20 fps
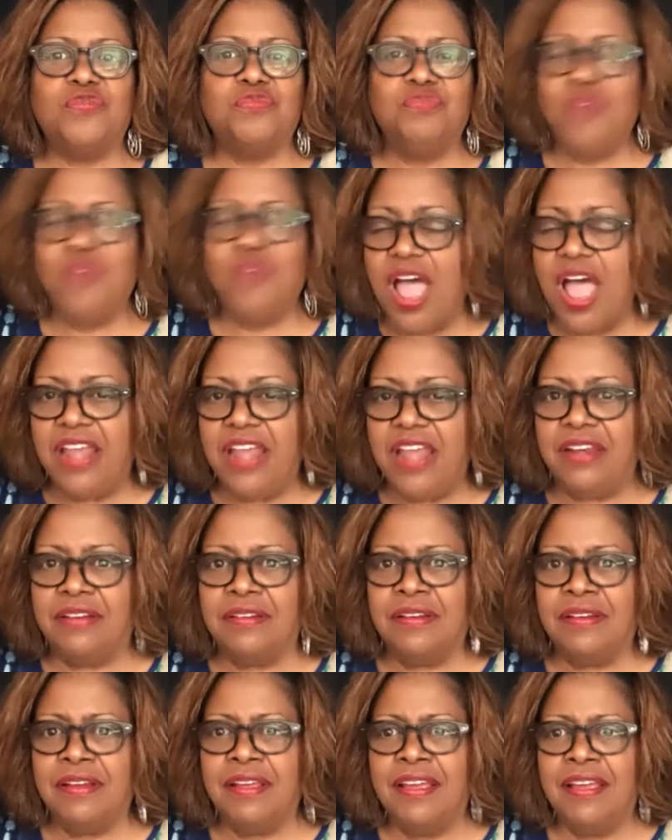run.
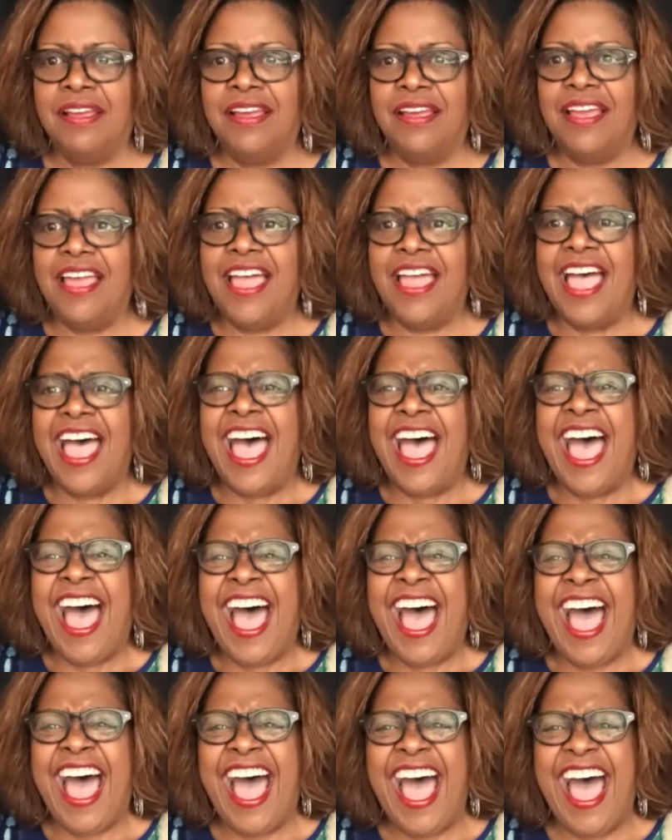Oof.
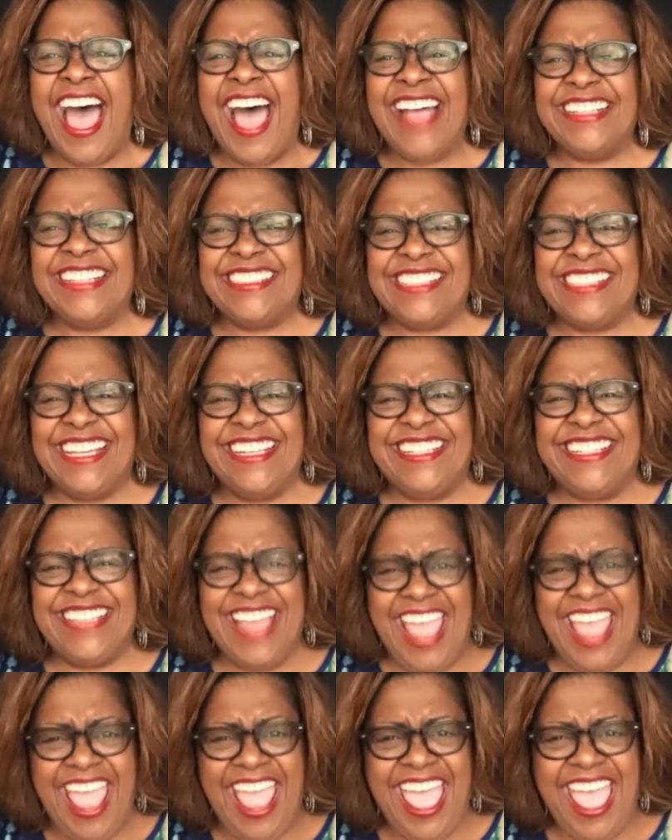I said,
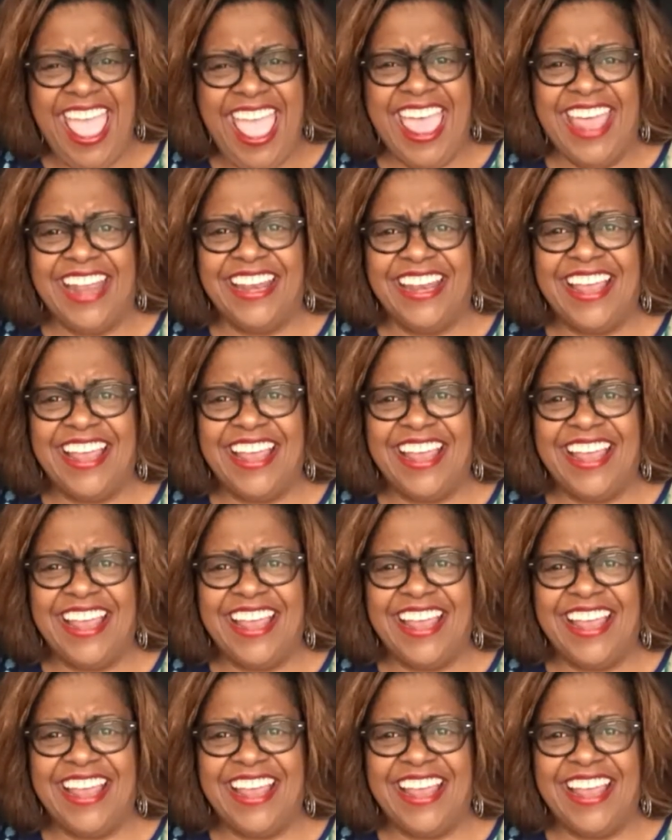Dad.